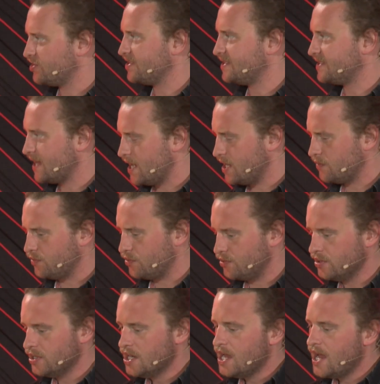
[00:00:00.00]

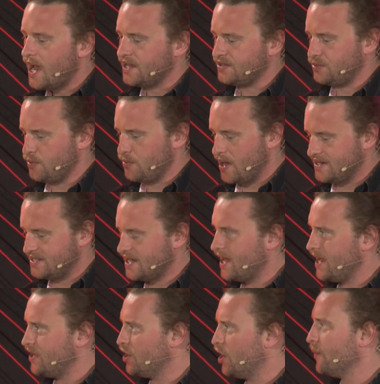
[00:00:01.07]
sustainable as we
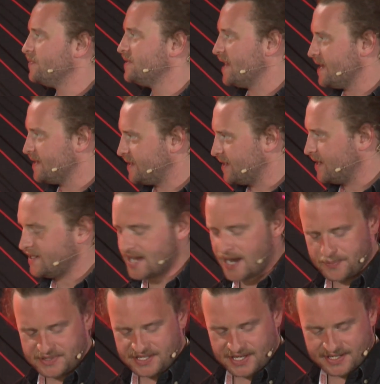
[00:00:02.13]
maintain, update, and
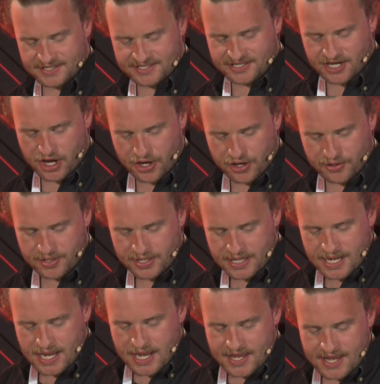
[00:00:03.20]
adapt it. So,
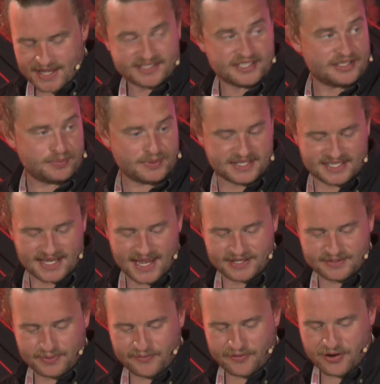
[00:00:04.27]
yes, as we
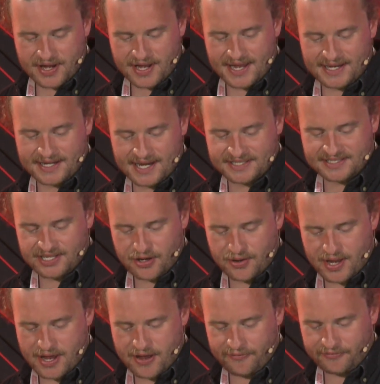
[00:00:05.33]
said, we've got Ignacio
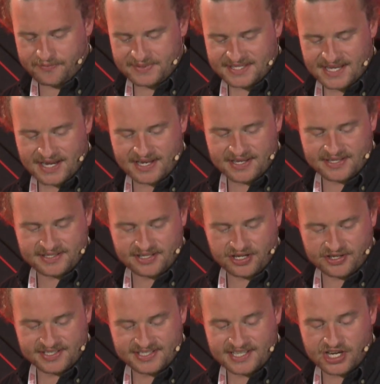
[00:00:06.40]
here from Saka
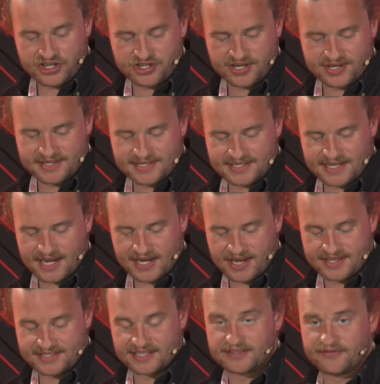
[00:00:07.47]
Concessions.
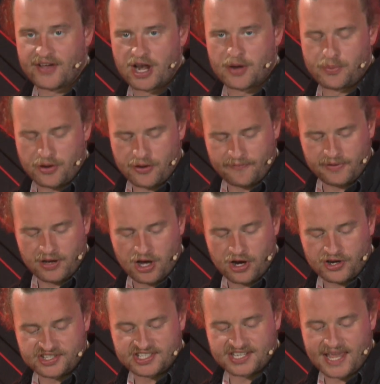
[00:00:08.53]
Saka is a developer of
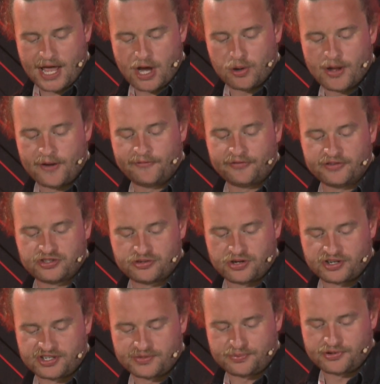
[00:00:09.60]
large-scale
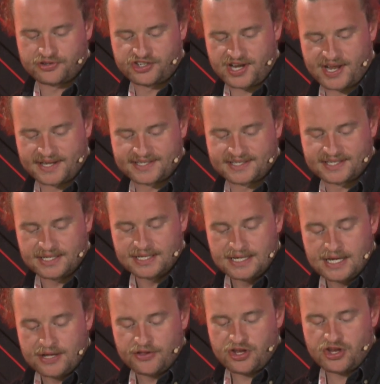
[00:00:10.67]
infrastructure projects
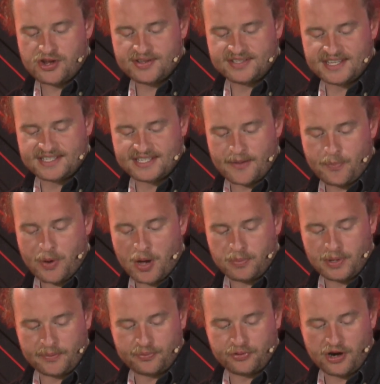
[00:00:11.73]
that uses a
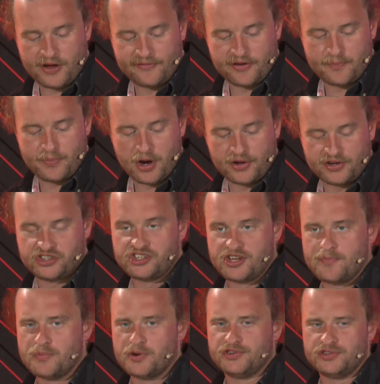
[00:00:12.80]
public-private
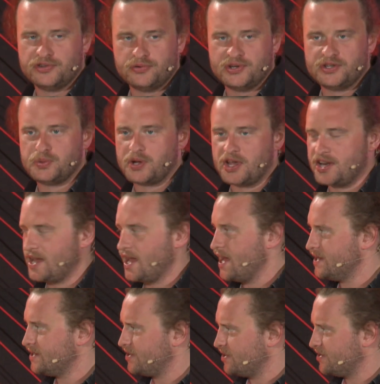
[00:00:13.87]
partnership model, which we're going to get
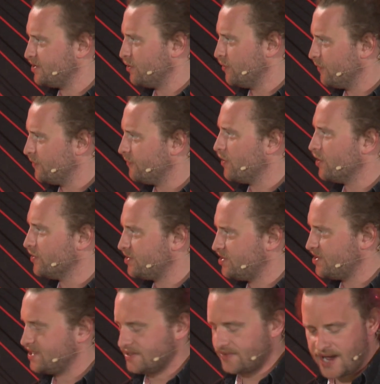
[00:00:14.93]
into the sort of
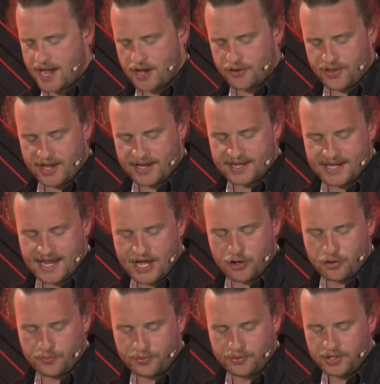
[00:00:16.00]
advantages of how that can
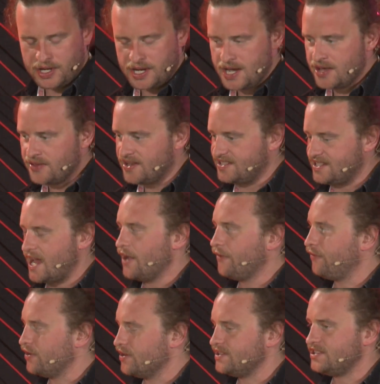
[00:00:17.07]
help this
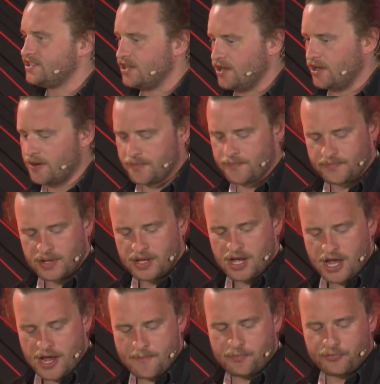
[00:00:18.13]
effort to
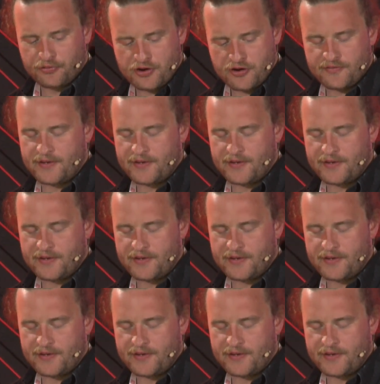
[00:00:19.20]
improve